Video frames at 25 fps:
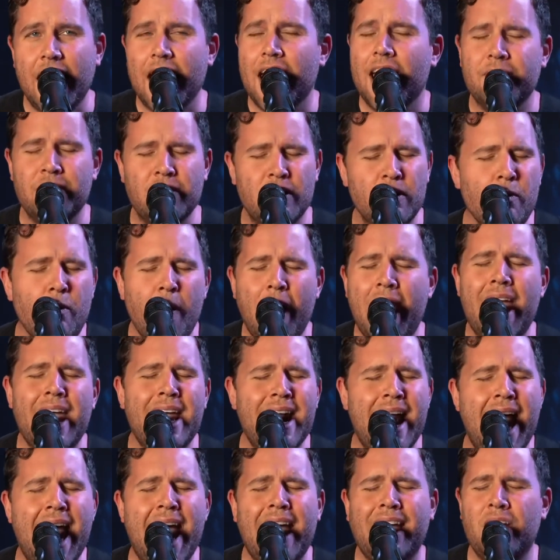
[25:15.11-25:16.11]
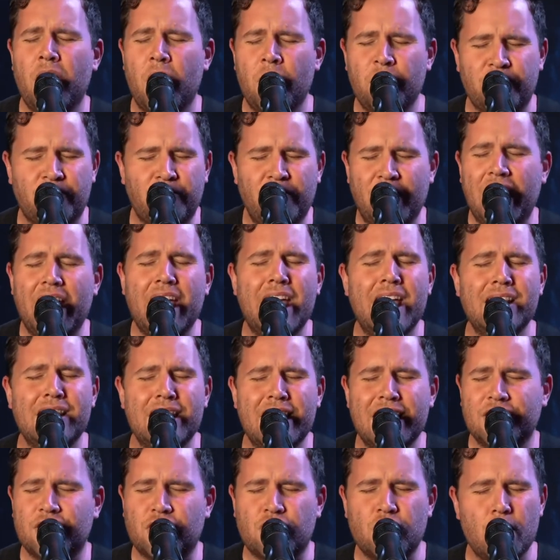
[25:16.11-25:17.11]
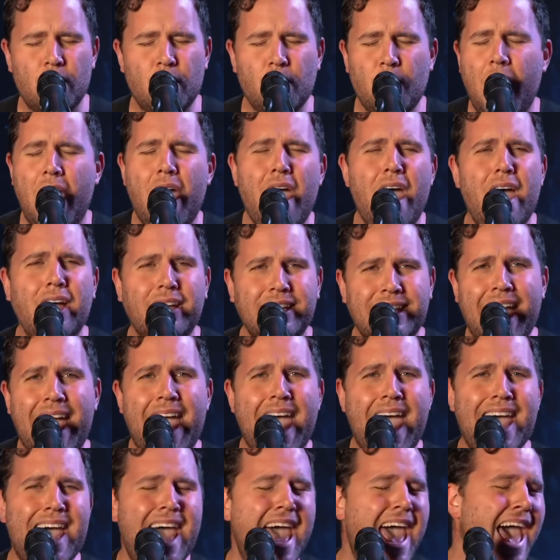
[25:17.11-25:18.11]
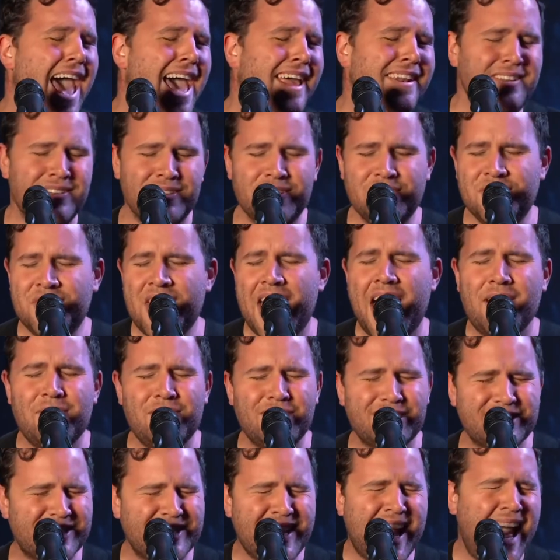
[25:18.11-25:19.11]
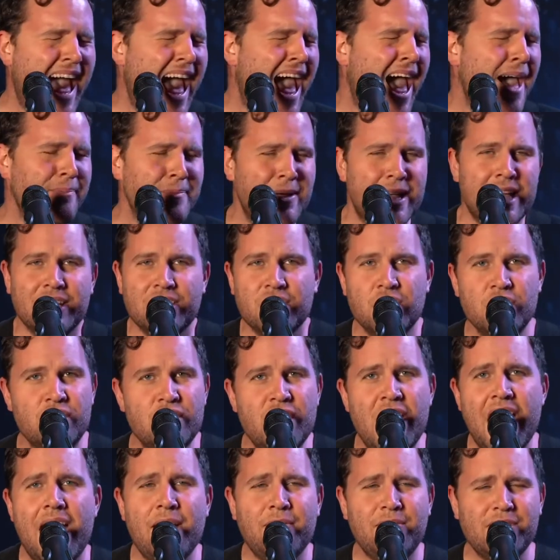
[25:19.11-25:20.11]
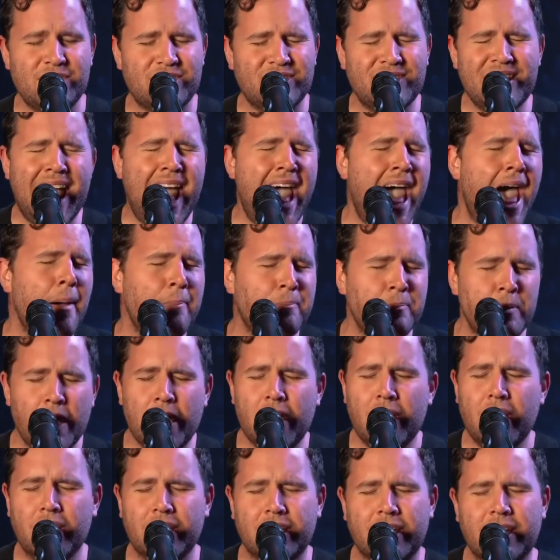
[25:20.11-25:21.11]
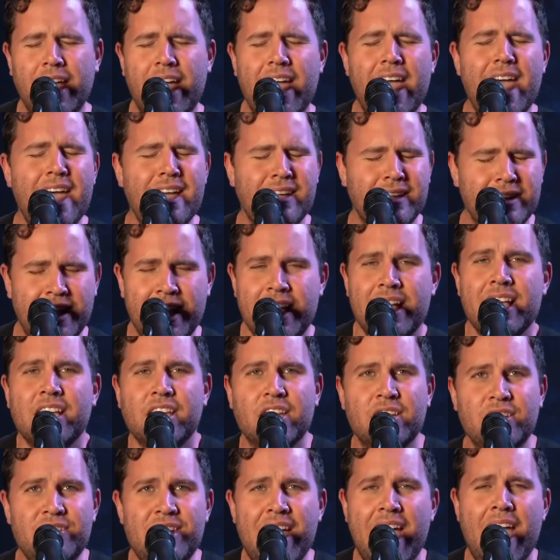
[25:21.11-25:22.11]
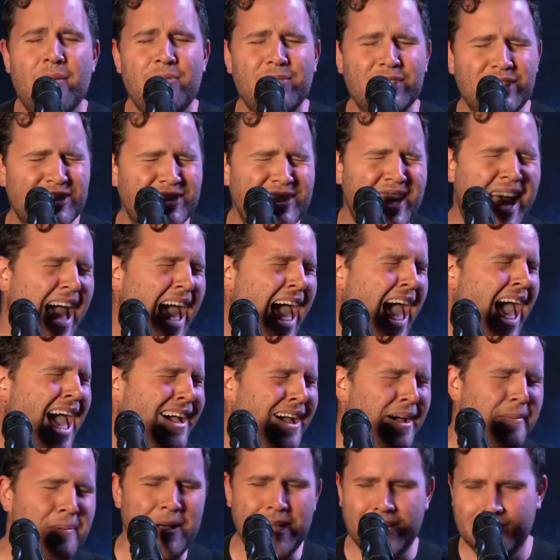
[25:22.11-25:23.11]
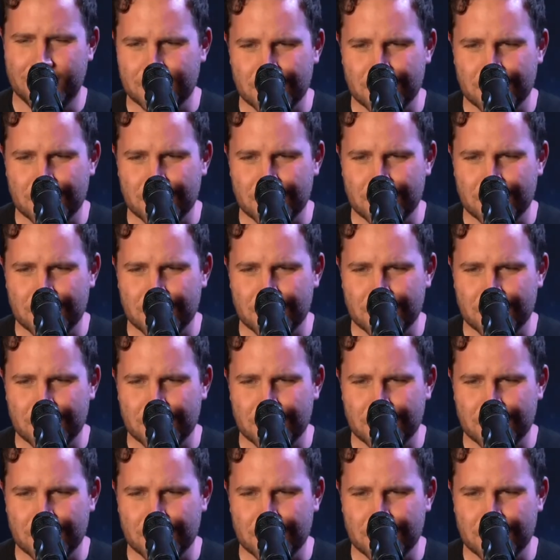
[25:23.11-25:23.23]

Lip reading: Even when I don't feel it, you're working. You never stop, you never stop working. You never stop.